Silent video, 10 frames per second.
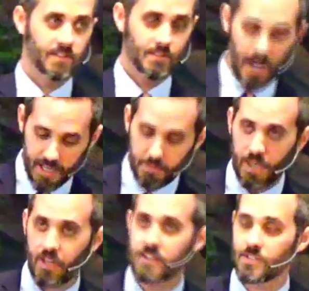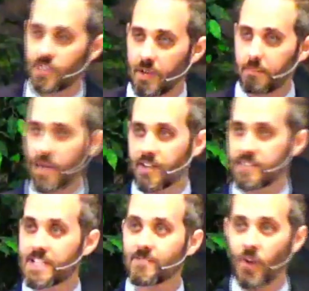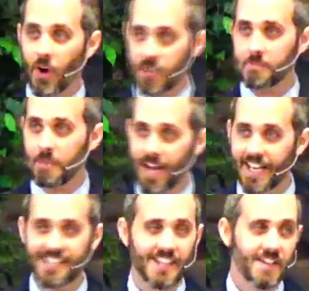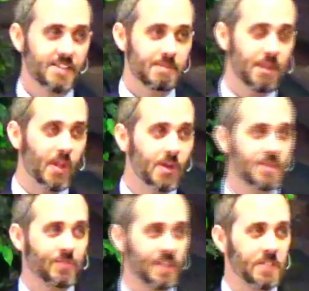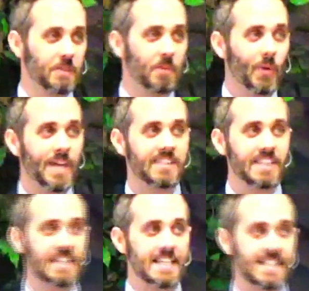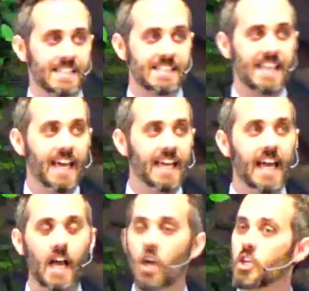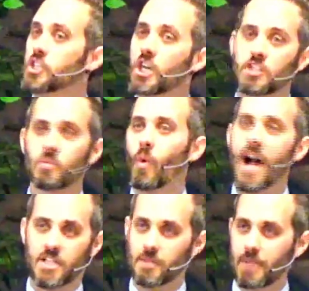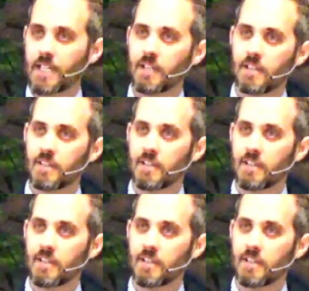Right, parents or grandparents? It's hard to buy some clothes for a little boy that doesn't say, just watch me.